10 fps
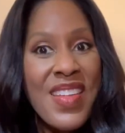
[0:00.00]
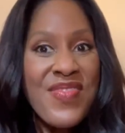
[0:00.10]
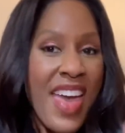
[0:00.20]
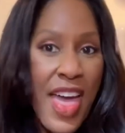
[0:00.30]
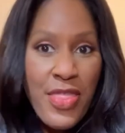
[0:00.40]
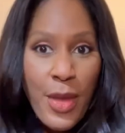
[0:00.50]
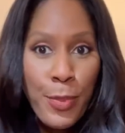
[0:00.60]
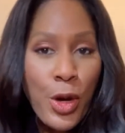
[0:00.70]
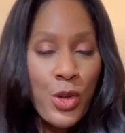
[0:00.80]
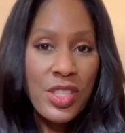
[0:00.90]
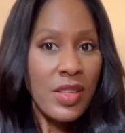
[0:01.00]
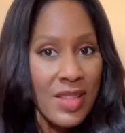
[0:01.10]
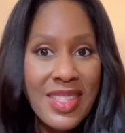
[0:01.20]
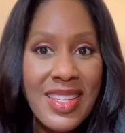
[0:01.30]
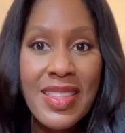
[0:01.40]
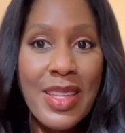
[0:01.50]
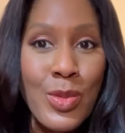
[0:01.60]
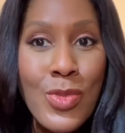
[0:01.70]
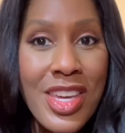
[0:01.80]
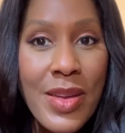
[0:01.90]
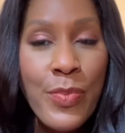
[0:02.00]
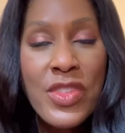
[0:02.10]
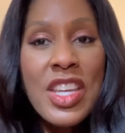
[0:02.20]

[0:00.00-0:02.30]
Then the person, let's say that's me,